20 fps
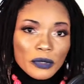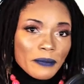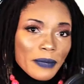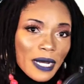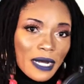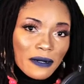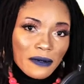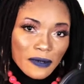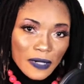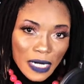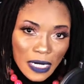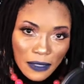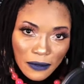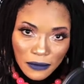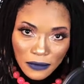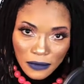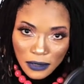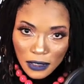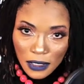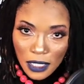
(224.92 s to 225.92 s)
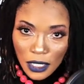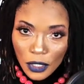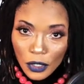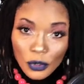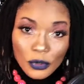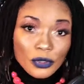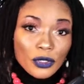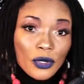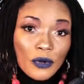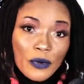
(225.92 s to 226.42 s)
or your background
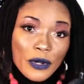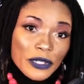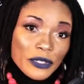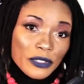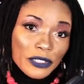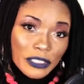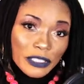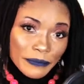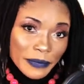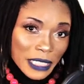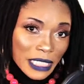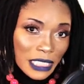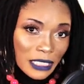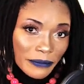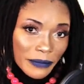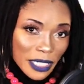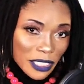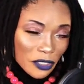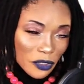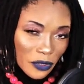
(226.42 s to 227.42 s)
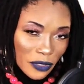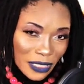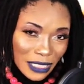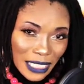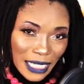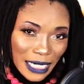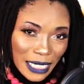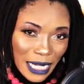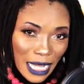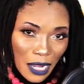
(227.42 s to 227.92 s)
or the way you speak makes you
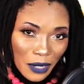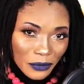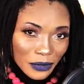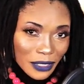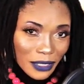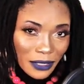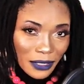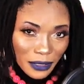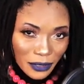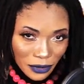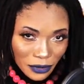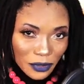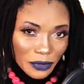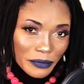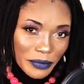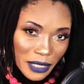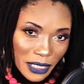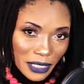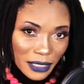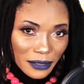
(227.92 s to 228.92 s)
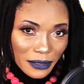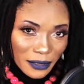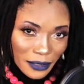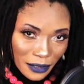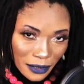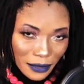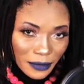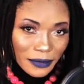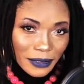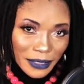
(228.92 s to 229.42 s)
stand out, so be it,
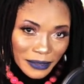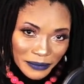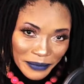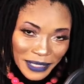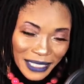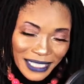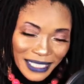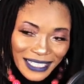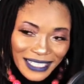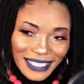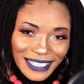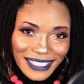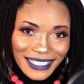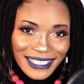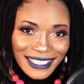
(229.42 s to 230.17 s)
including me.